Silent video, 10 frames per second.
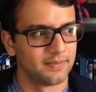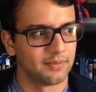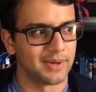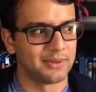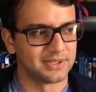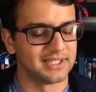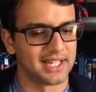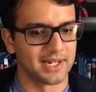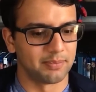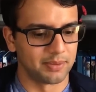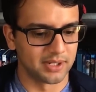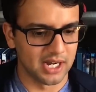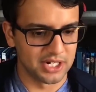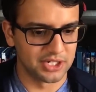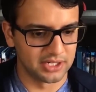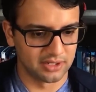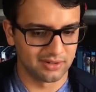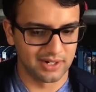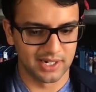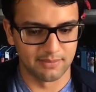why wasn't that a precaution
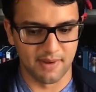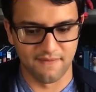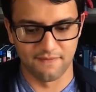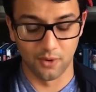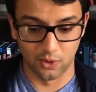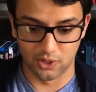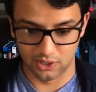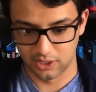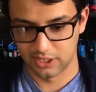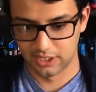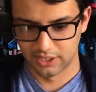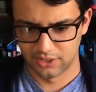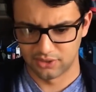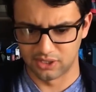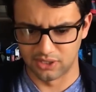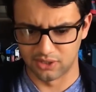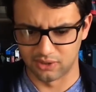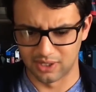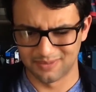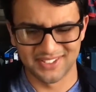created before she
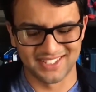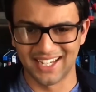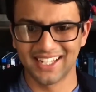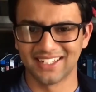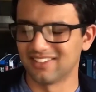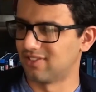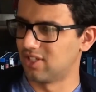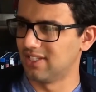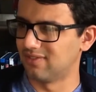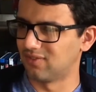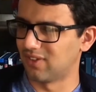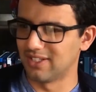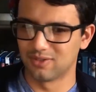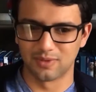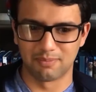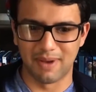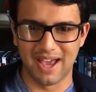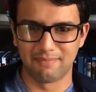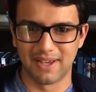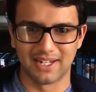showed up? Second, she's friends with
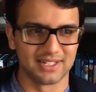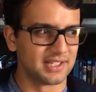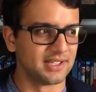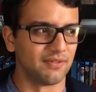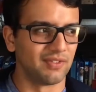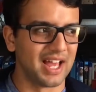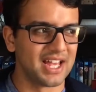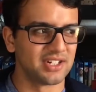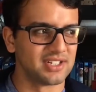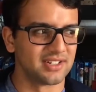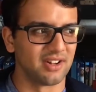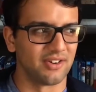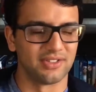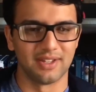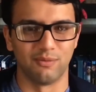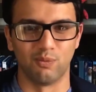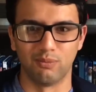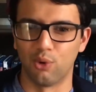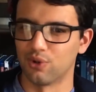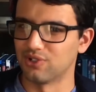Batman and the Flash. Aren't they
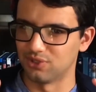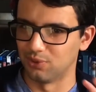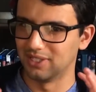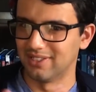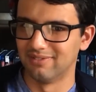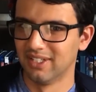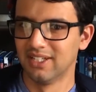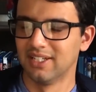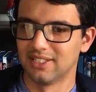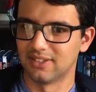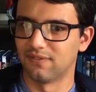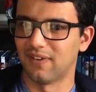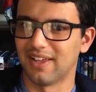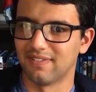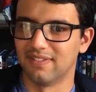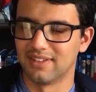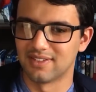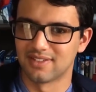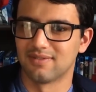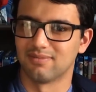more suited to fight
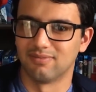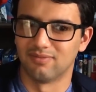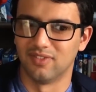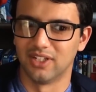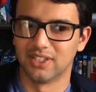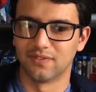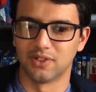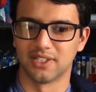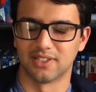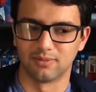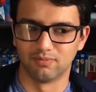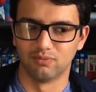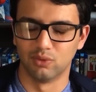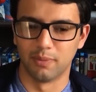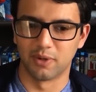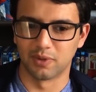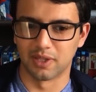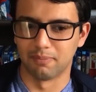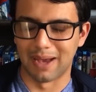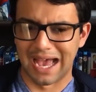this villain versus a woman with a
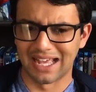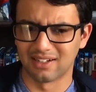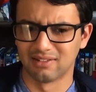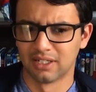bat